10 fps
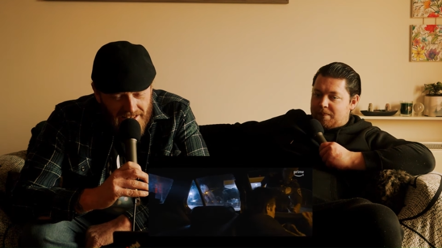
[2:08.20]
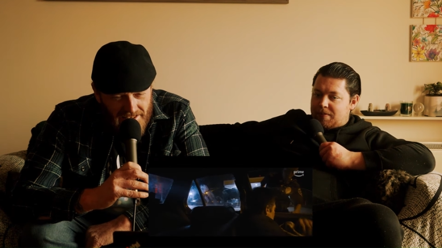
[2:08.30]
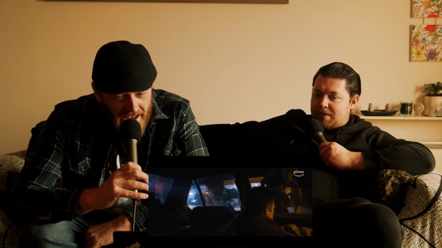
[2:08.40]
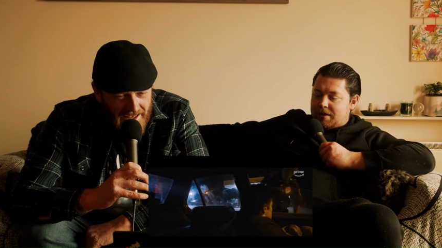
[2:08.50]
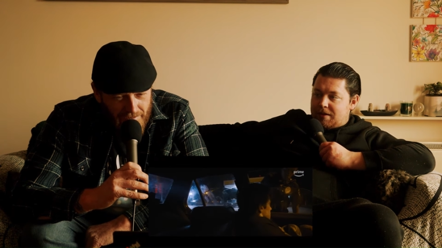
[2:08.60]
Speaker 1: Is
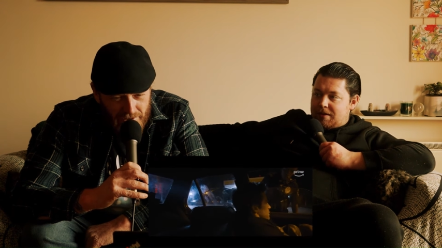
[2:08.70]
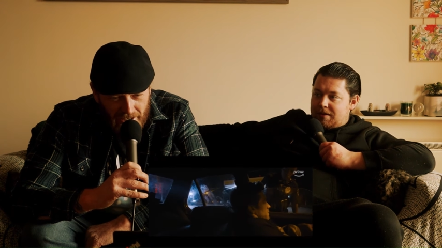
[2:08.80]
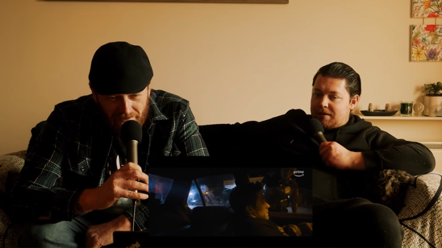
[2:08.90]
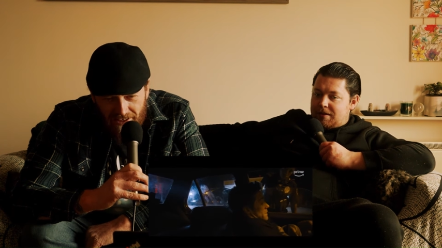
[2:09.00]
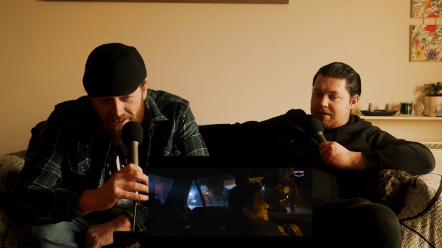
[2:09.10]
that him
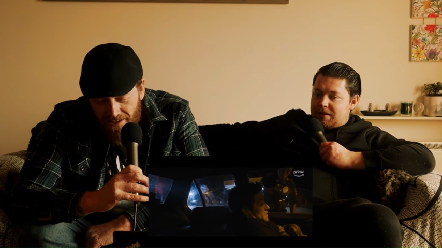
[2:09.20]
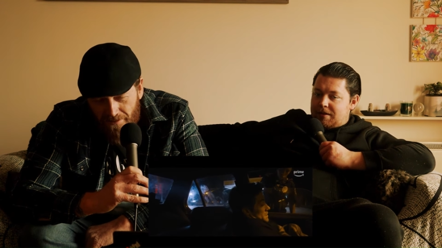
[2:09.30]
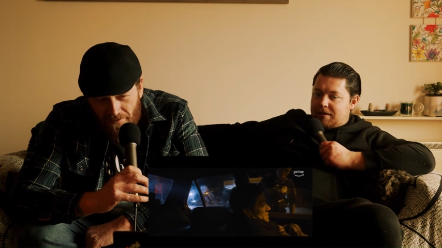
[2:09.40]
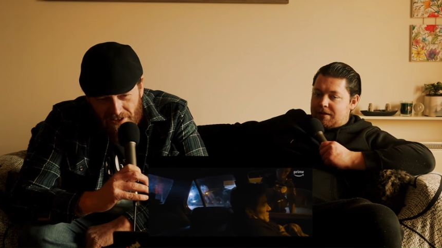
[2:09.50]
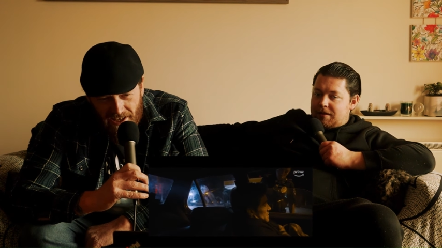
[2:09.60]
dreaming in the
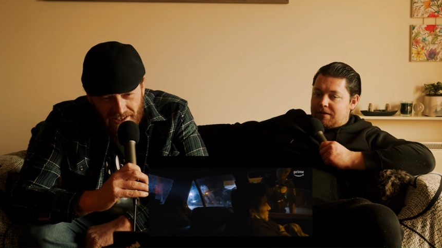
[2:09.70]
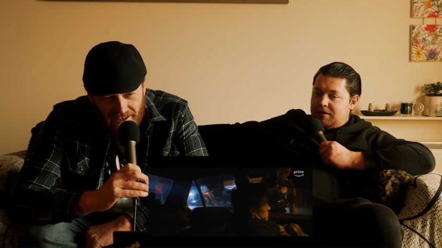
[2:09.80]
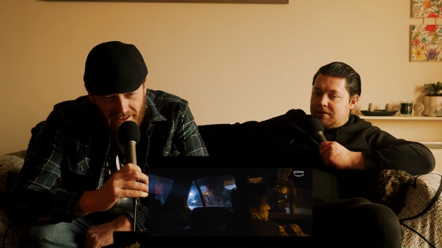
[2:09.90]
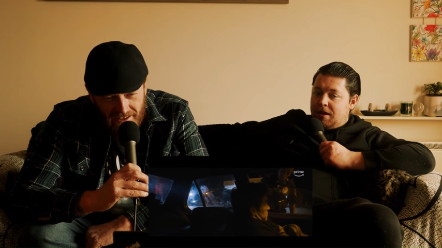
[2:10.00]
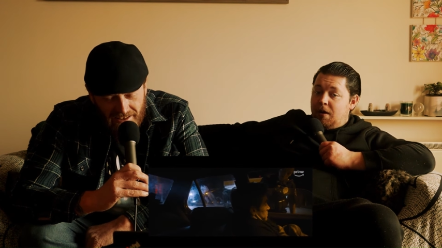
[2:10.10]

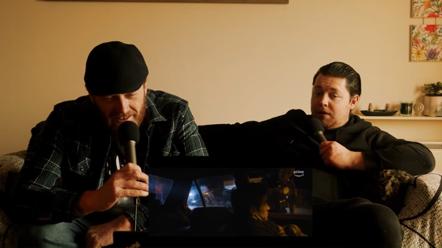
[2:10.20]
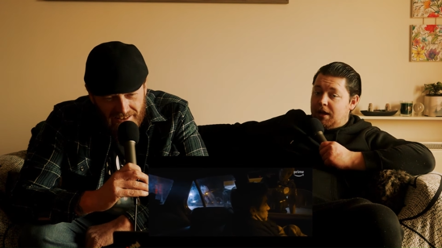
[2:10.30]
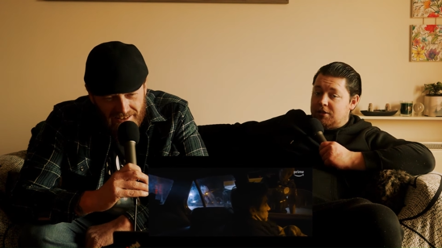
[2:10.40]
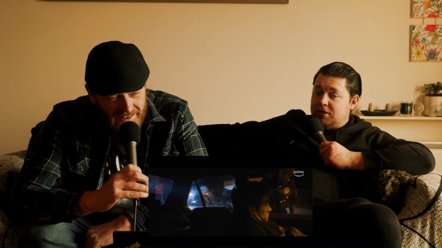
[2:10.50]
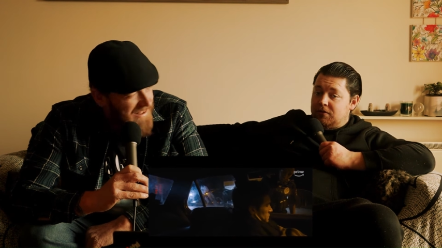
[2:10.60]
UFC?
Speaker 2: No, he
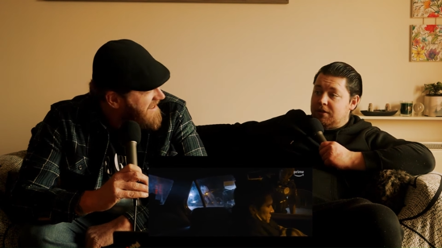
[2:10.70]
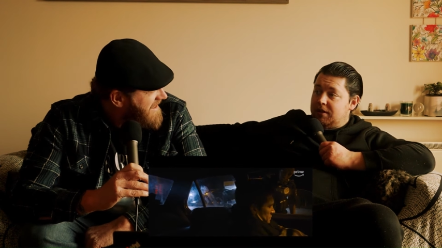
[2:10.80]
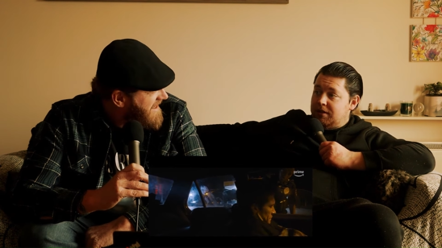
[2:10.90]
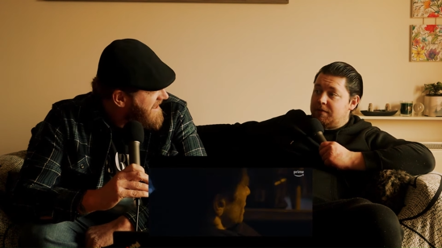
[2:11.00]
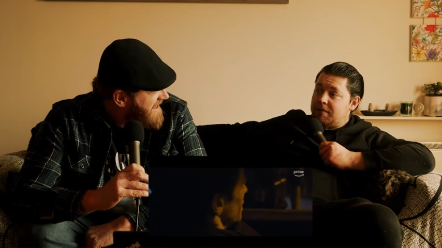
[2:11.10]
actually done
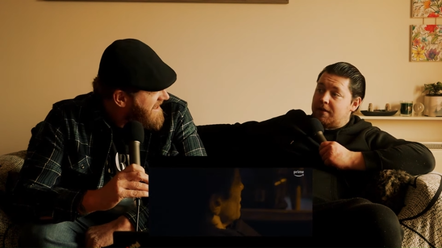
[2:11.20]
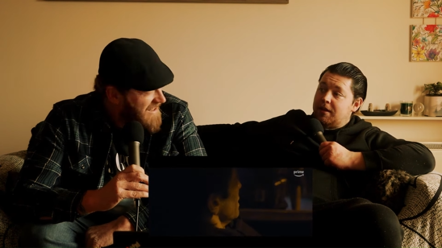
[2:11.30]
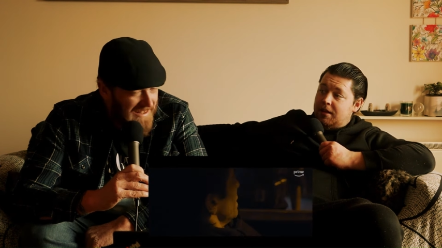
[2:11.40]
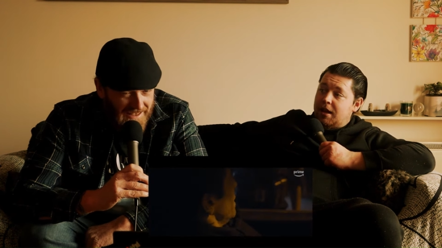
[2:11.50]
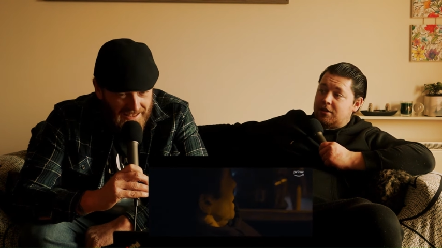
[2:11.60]
it.
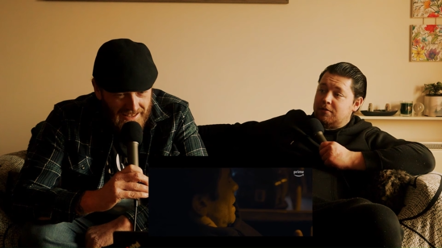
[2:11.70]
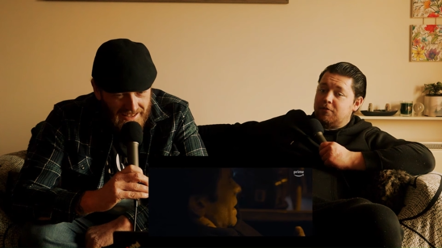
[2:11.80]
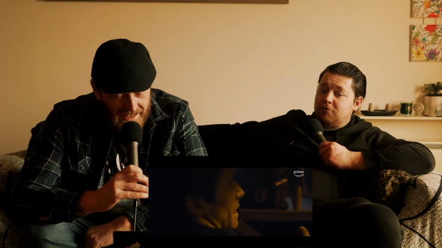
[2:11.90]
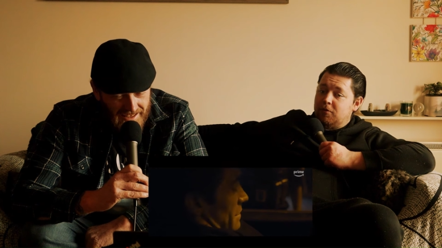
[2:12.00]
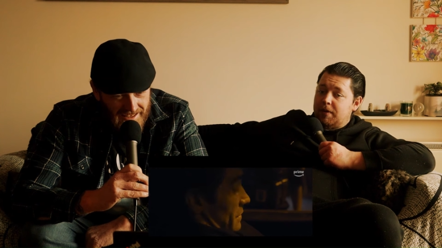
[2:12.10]
They actually
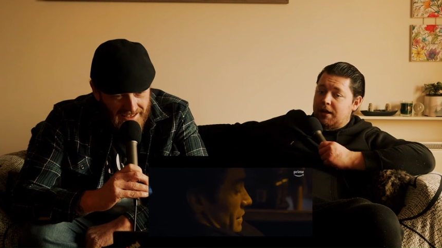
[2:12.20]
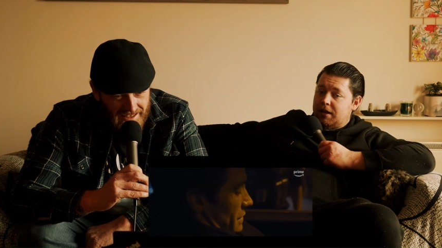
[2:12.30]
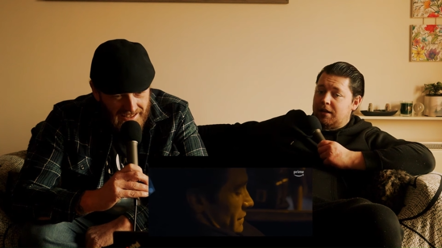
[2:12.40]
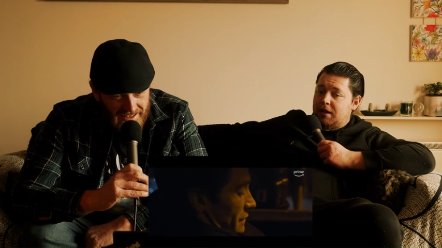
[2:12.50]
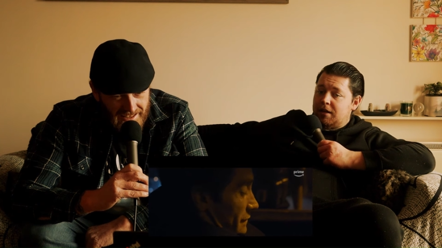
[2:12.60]
put him up at
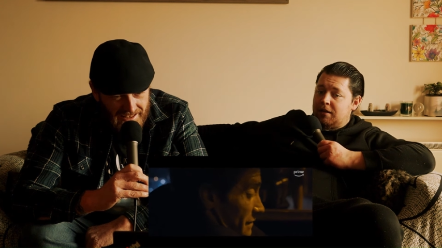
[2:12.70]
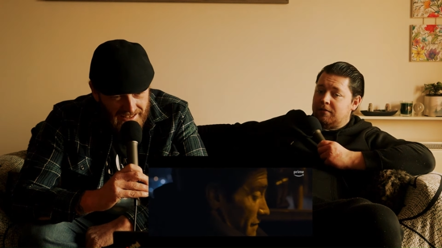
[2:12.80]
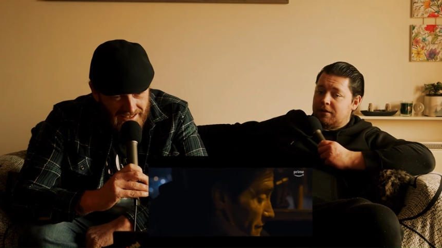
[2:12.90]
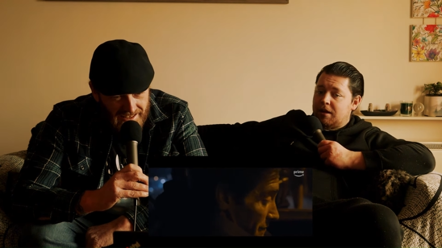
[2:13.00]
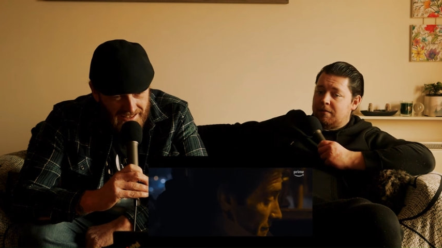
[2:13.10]
it and all,
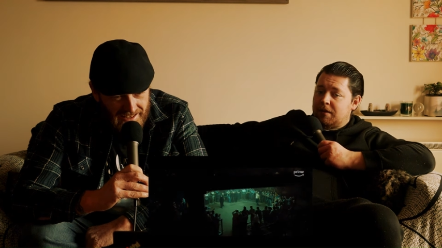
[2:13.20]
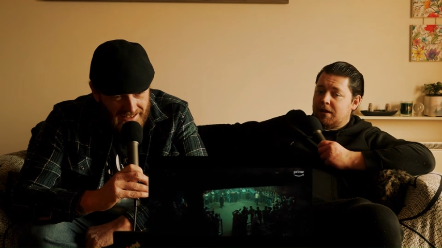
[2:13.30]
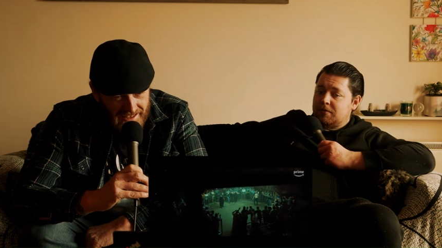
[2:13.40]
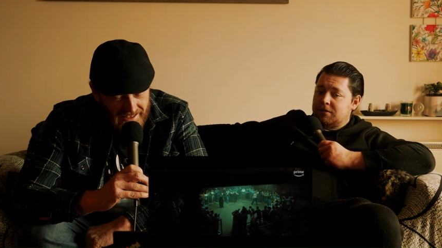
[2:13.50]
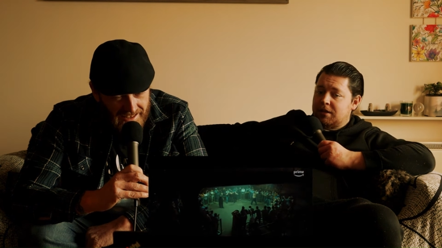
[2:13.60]
and Conor
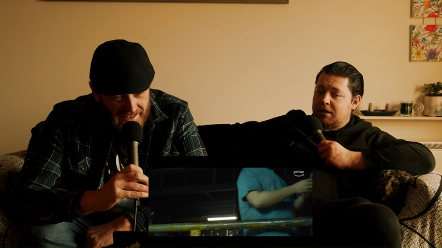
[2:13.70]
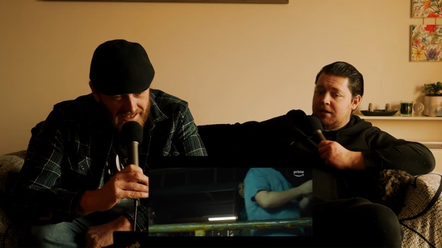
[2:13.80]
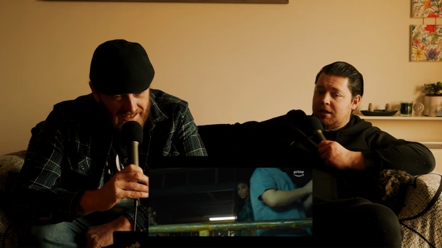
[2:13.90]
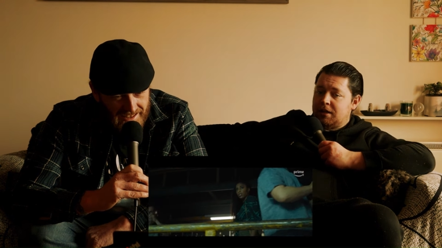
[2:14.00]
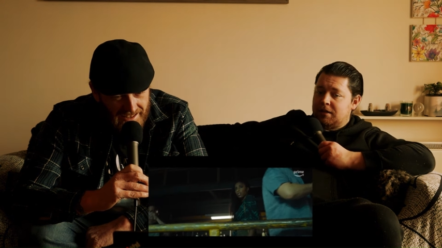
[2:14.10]
McGregor was there
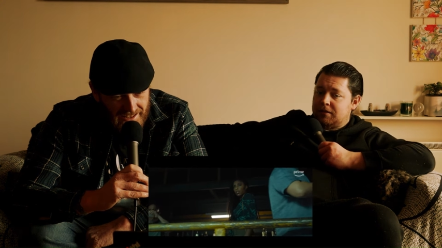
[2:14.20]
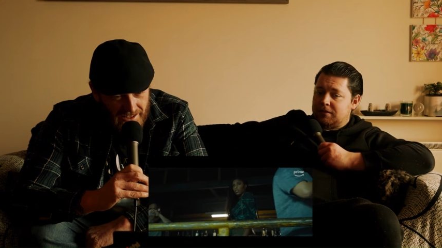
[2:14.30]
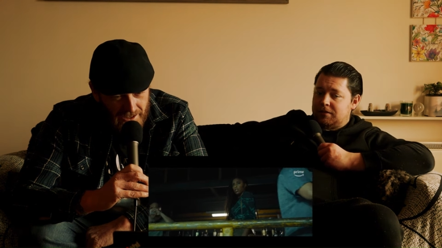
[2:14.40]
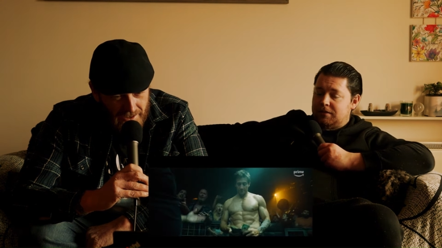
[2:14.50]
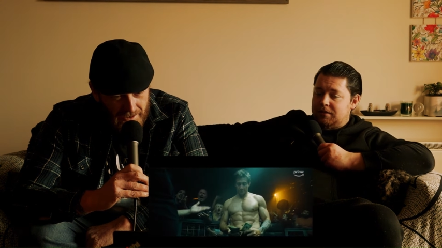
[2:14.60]
and all. And
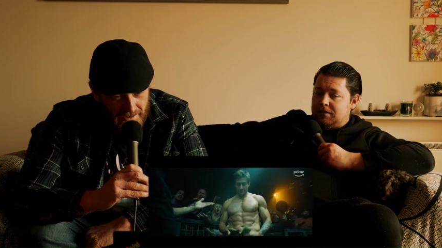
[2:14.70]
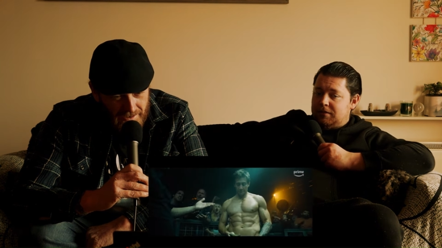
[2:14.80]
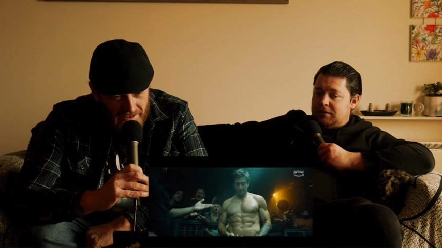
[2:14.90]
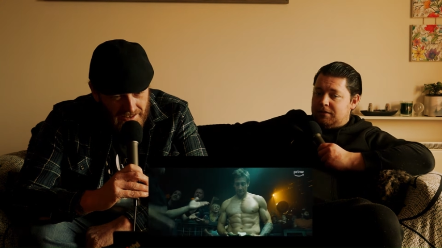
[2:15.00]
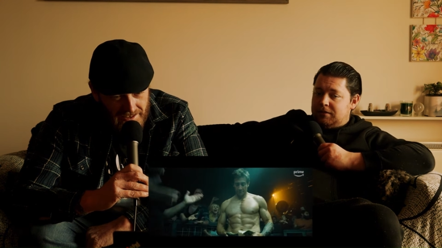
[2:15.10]

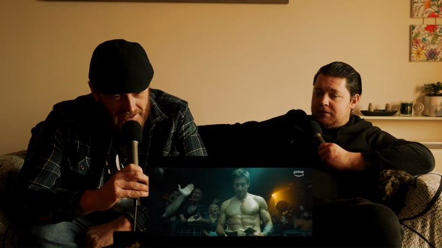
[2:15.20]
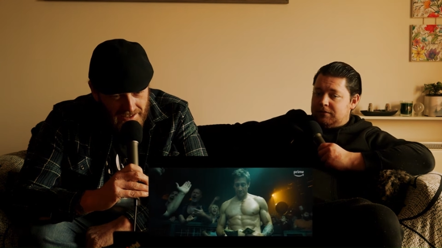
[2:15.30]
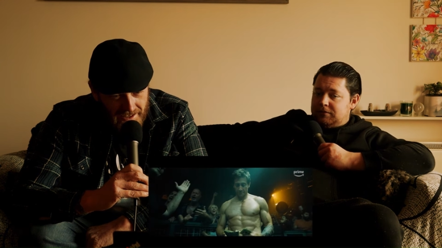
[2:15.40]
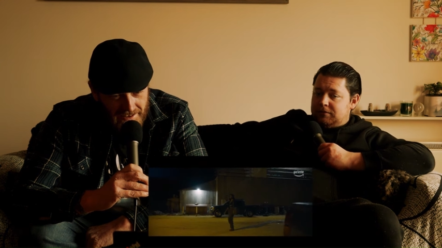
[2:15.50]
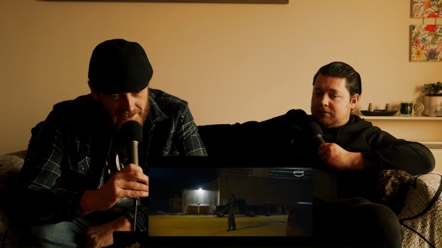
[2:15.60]

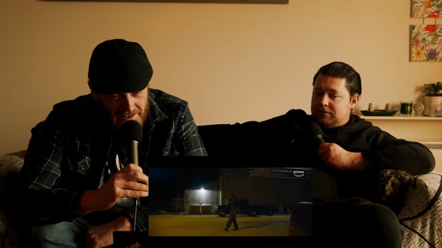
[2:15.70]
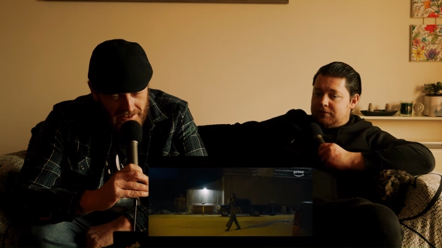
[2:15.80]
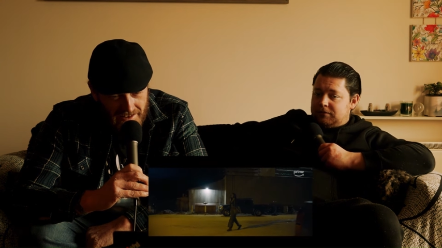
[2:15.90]
Speaker 1: serious. I